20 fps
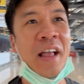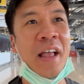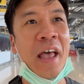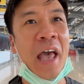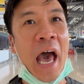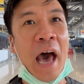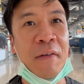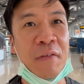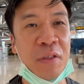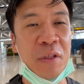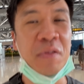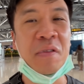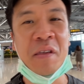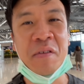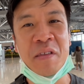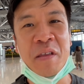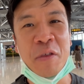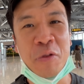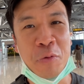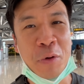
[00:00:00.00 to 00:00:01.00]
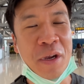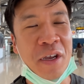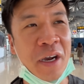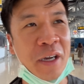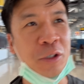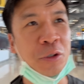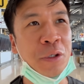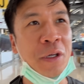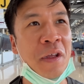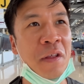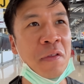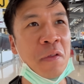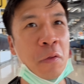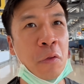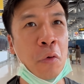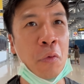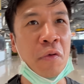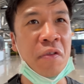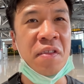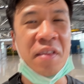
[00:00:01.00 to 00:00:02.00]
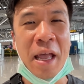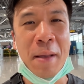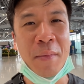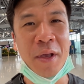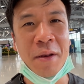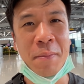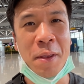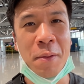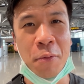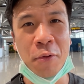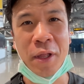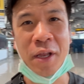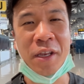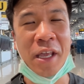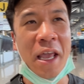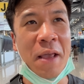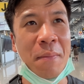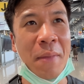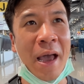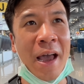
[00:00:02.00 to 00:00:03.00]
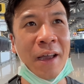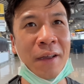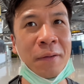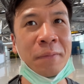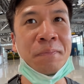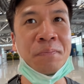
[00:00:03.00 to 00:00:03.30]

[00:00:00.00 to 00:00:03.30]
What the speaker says: Out of the 63 countries, there wasn't that many people that came back.